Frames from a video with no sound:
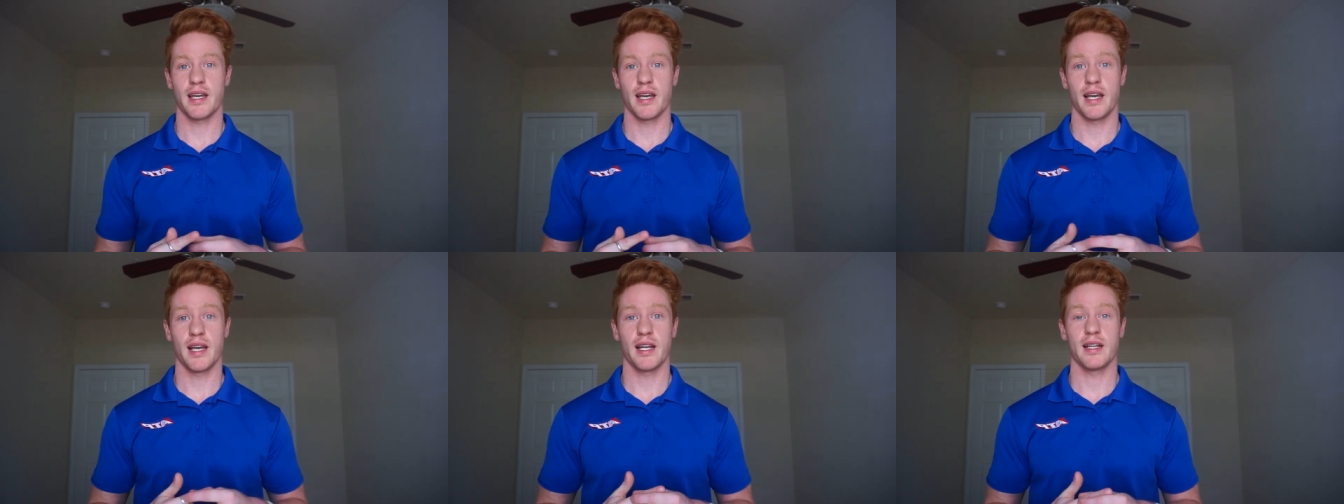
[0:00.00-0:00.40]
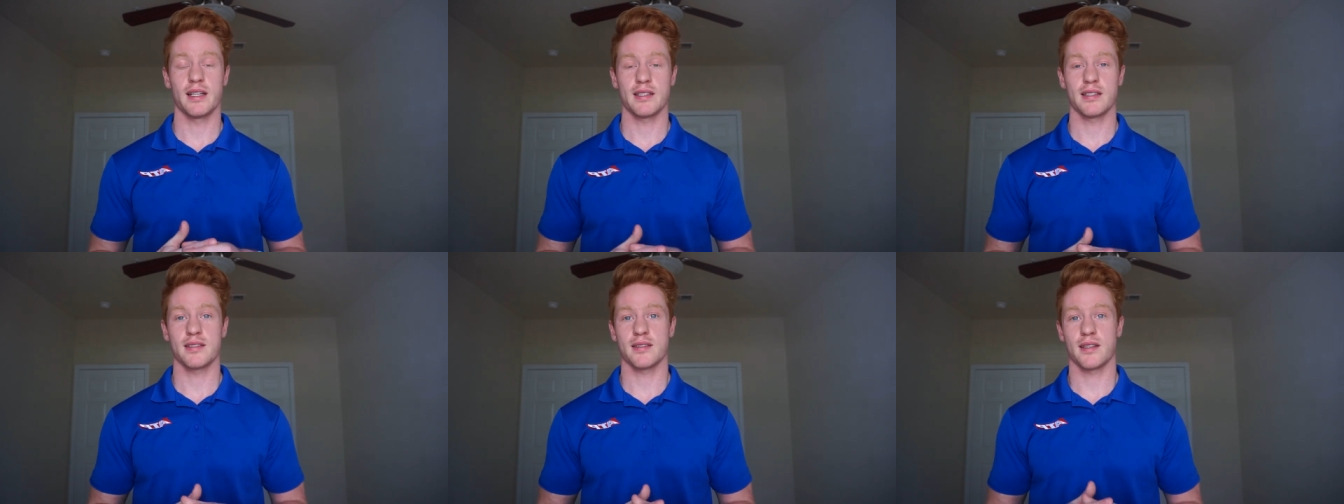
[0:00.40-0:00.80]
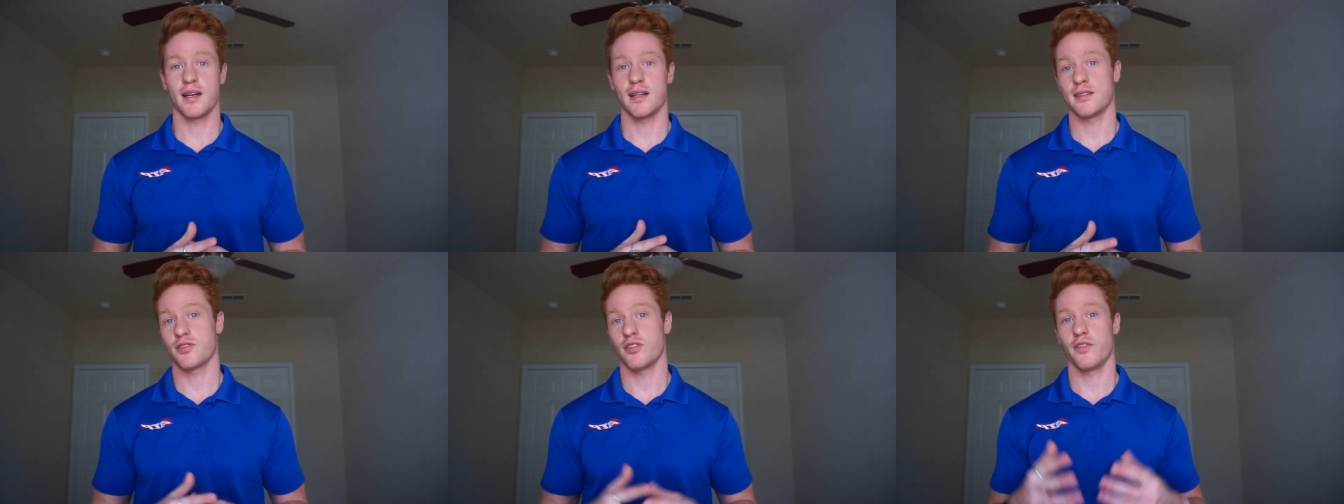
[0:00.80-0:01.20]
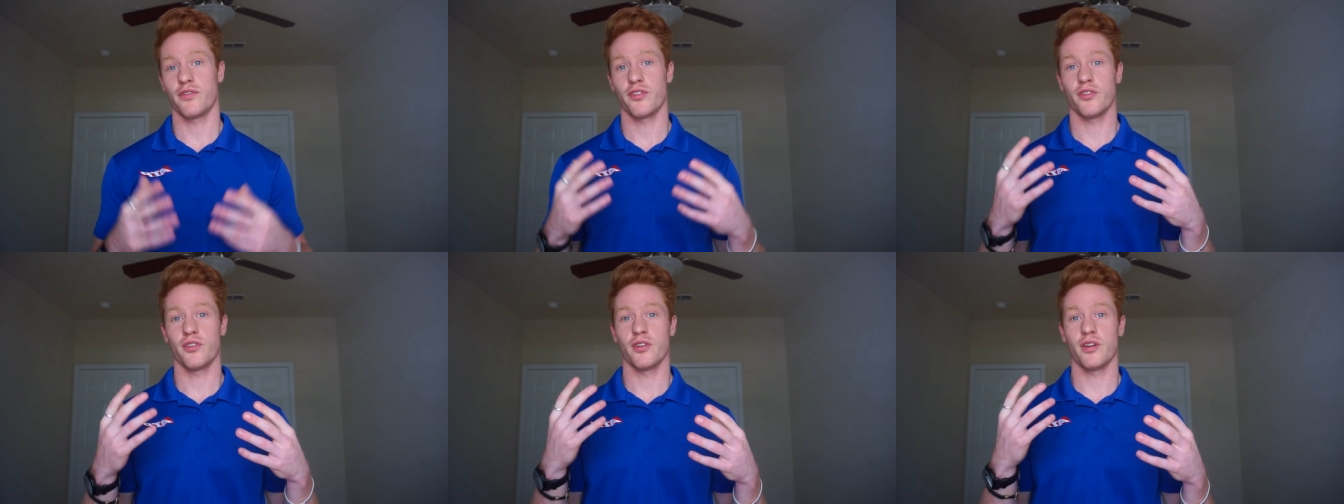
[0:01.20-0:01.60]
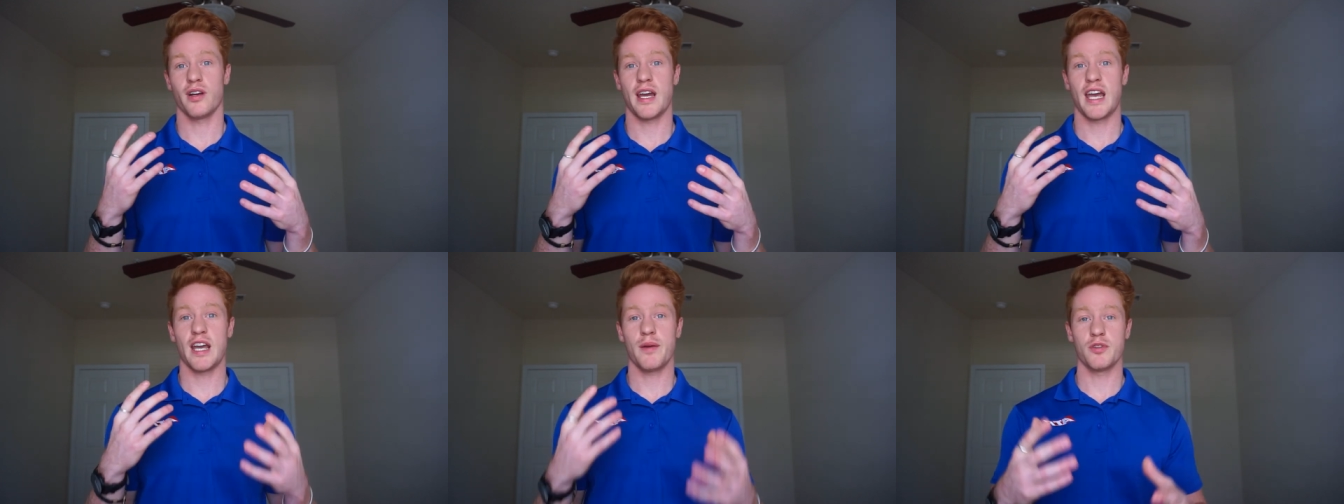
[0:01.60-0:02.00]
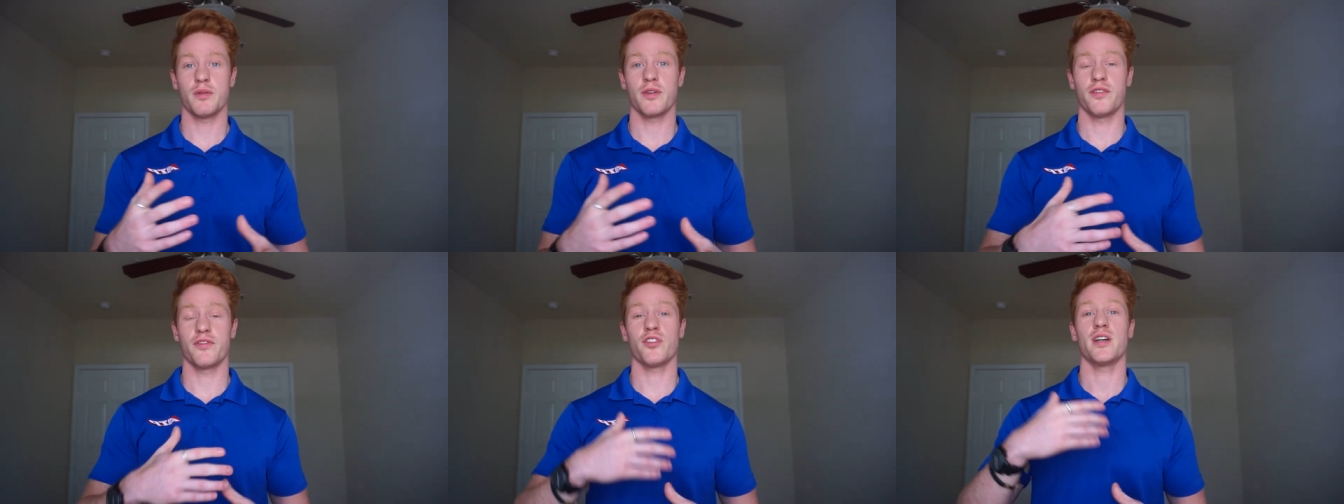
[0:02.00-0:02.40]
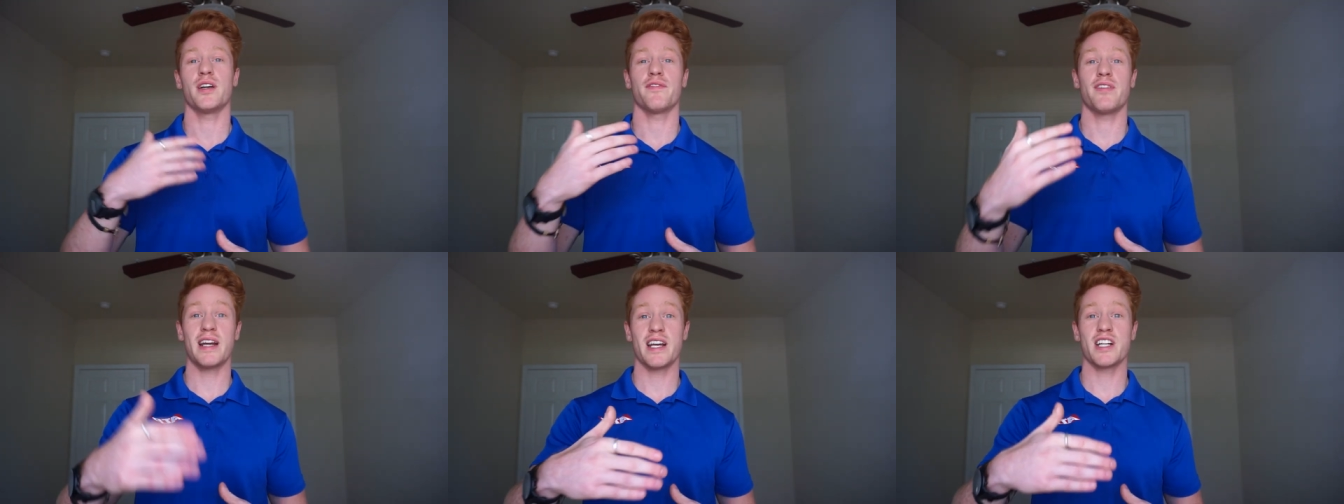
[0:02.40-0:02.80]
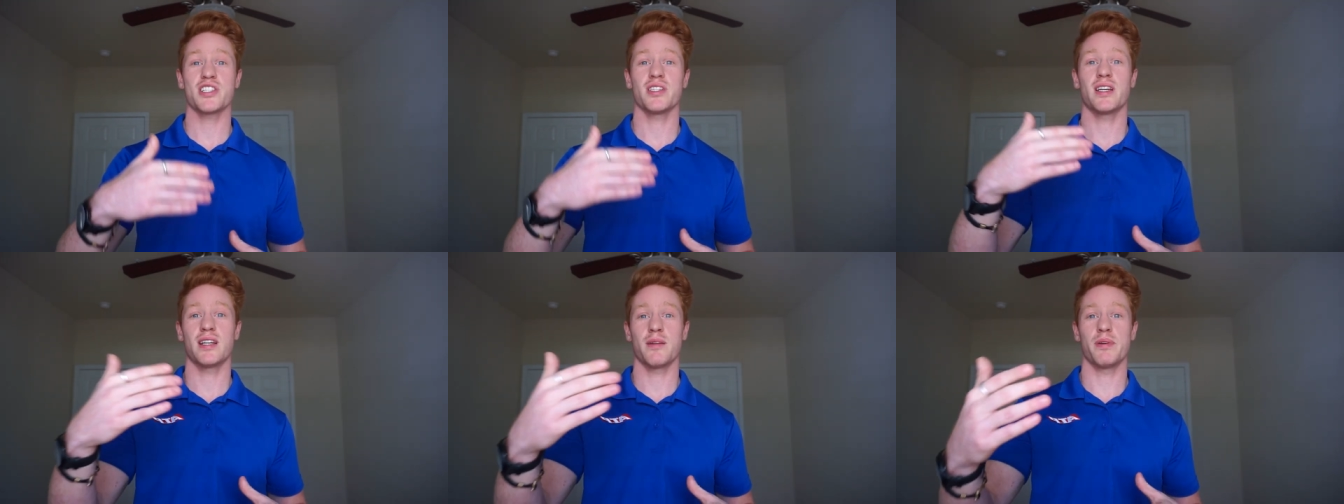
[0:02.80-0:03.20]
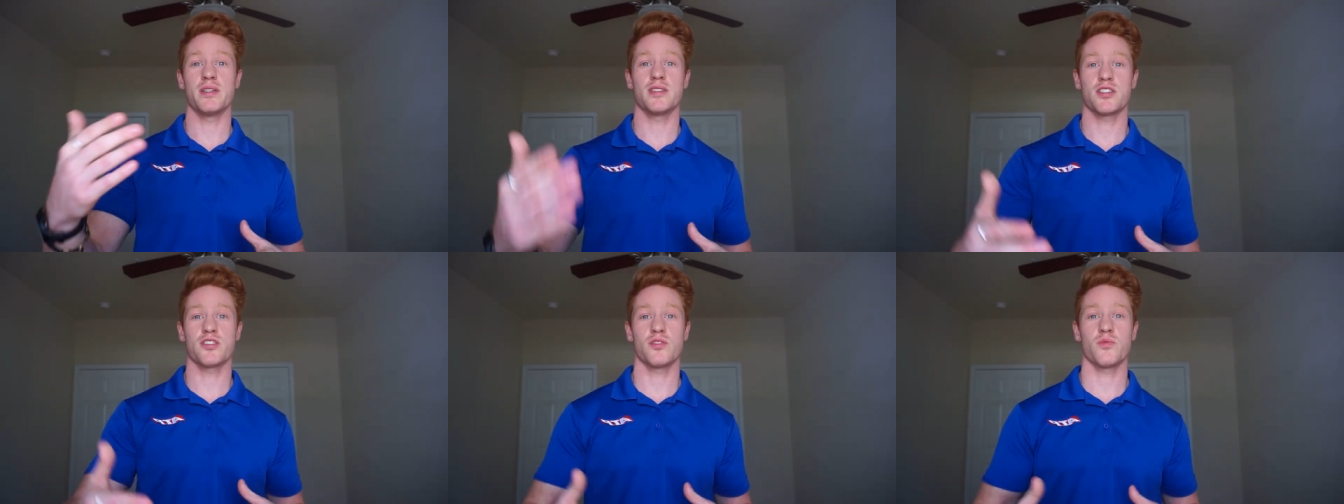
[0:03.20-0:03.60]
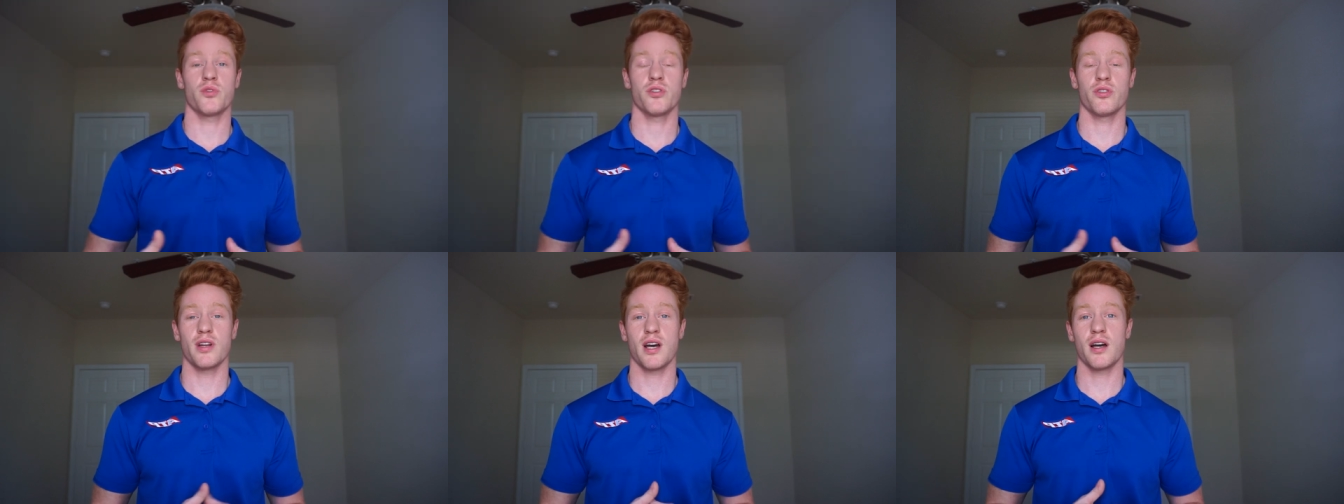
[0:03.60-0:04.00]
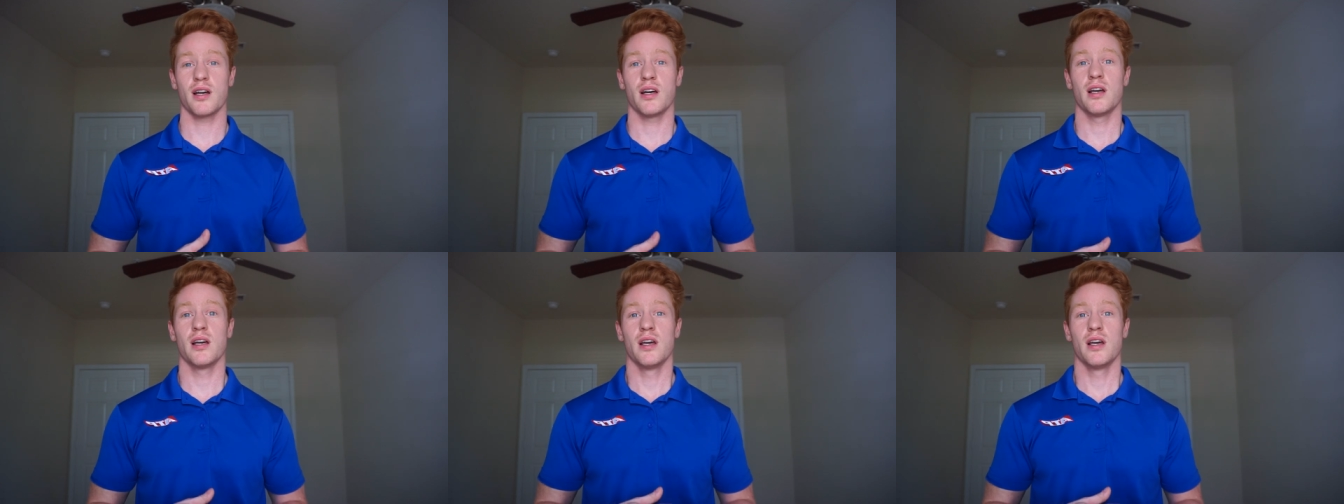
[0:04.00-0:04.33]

And so, if you're able to, if you're financially in a position where you're not,